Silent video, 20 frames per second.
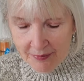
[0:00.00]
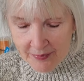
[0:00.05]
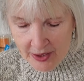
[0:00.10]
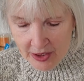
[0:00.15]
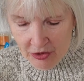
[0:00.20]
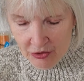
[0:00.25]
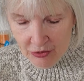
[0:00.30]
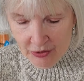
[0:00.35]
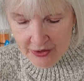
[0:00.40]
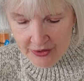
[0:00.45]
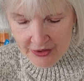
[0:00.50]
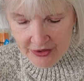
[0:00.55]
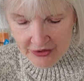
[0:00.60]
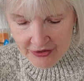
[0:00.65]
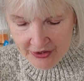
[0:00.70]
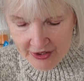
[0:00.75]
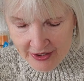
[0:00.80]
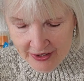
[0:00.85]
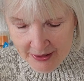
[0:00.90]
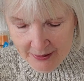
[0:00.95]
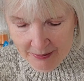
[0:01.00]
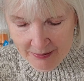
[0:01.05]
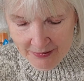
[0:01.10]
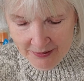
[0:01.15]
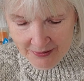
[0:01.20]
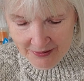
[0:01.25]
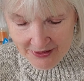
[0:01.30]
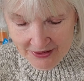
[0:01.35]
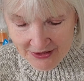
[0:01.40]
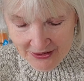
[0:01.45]
I joined this club,
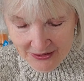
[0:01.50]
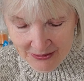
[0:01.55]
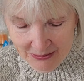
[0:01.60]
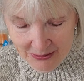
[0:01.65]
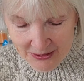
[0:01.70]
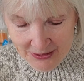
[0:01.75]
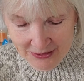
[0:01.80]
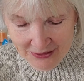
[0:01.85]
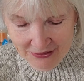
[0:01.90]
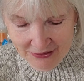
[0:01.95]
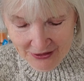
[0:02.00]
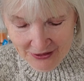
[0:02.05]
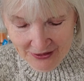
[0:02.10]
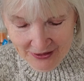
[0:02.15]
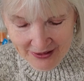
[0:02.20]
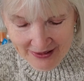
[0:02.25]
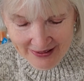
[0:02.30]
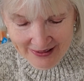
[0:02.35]
just wonderful.